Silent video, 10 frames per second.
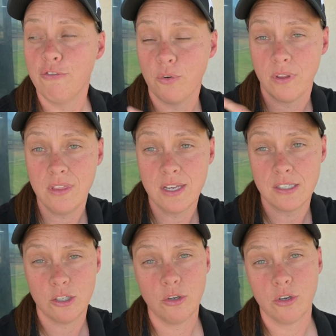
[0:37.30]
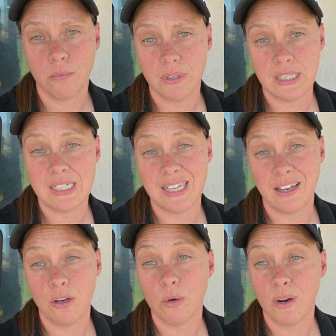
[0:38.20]
for this to go completely
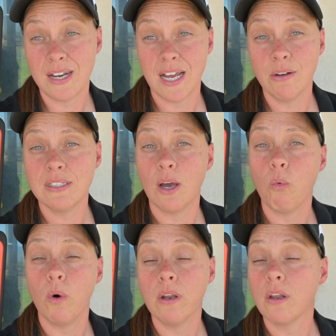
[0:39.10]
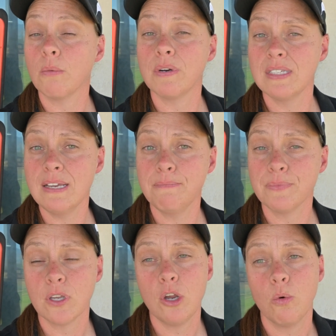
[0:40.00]
dead. Right now it's at 100%.
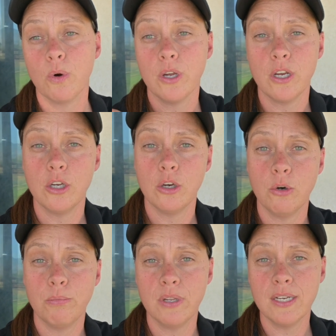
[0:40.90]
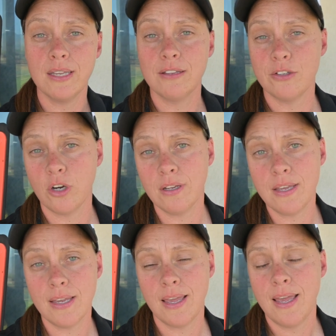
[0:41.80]
We're gonna go plug in the
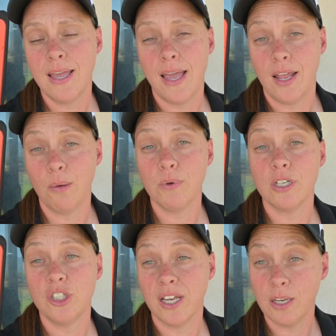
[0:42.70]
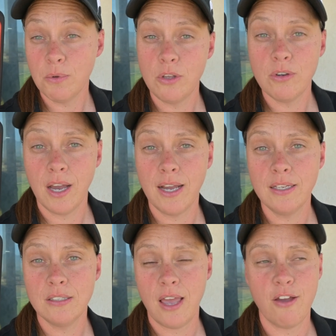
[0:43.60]
Starlink and I'm gonna check in with you
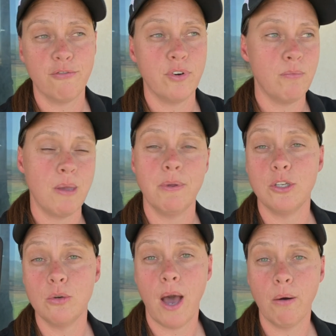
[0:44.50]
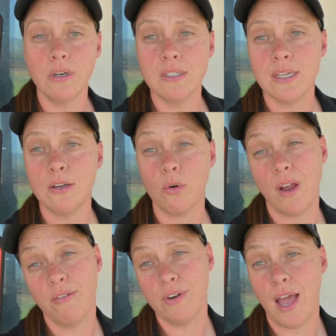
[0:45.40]
guys every maybe two hours or
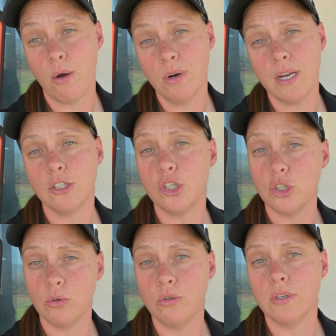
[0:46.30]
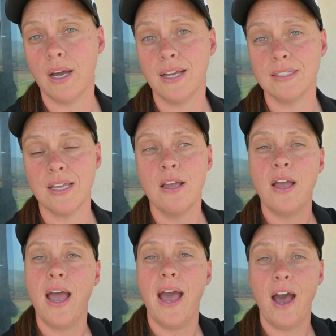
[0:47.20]
every hour and show you guys
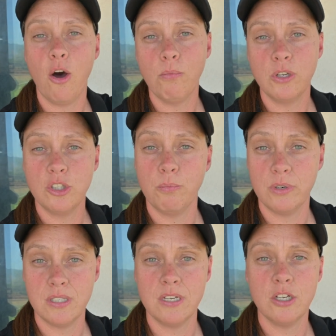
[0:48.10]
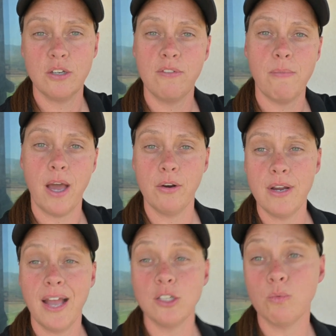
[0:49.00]
how much the percentage of the
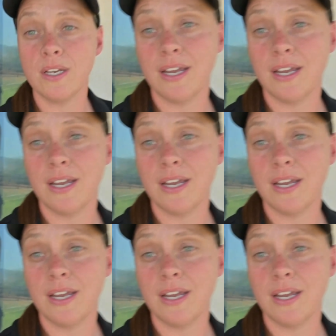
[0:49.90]
battery has went